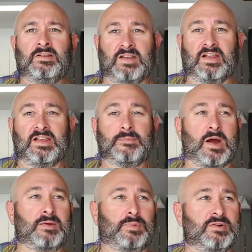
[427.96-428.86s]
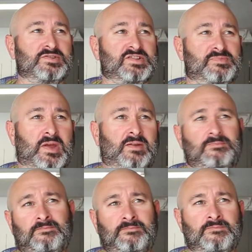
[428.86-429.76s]
lately my approach has
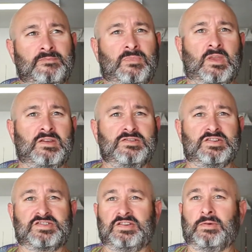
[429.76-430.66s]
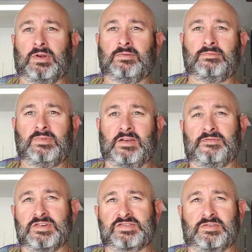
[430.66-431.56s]
been just do it.
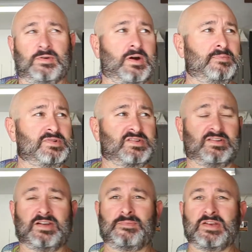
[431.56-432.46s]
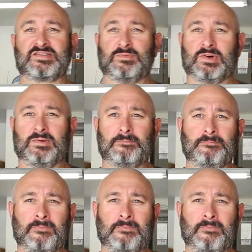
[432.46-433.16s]
If you screw up, it's only a piece of wood.